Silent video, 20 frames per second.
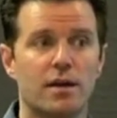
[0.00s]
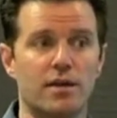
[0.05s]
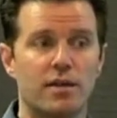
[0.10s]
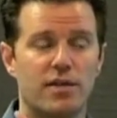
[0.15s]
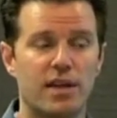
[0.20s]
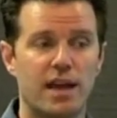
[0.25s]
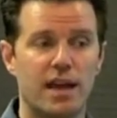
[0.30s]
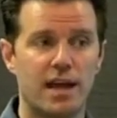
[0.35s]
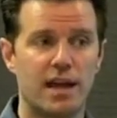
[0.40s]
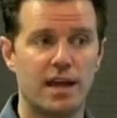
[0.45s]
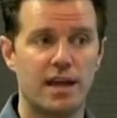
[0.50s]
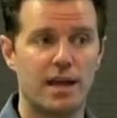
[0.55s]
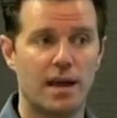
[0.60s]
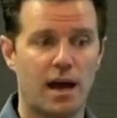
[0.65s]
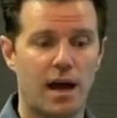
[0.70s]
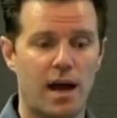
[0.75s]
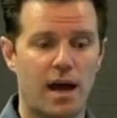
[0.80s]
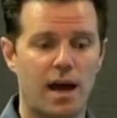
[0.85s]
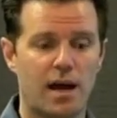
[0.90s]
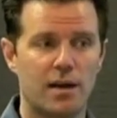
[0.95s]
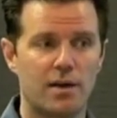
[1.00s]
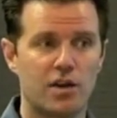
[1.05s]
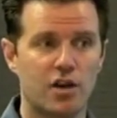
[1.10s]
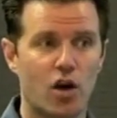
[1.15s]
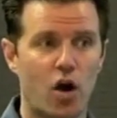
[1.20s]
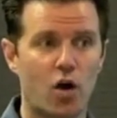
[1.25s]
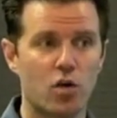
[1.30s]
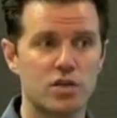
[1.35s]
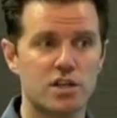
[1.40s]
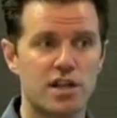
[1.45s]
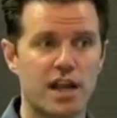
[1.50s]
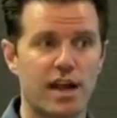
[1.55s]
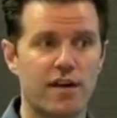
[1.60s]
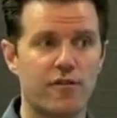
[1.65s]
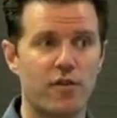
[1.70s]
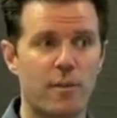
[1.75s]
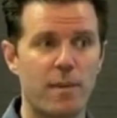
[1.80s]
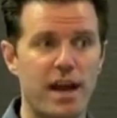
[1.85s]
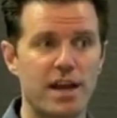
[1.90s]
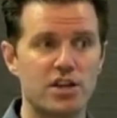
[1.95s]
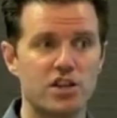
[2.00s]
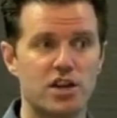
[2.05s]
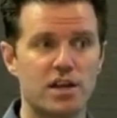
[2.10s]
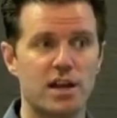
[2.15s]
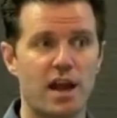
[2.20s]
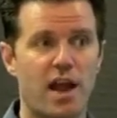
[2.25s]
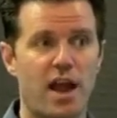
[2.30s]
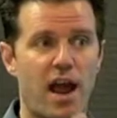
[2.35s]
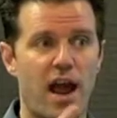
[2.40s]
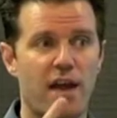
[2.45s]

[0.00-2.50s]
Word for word: the uh, your hosting information,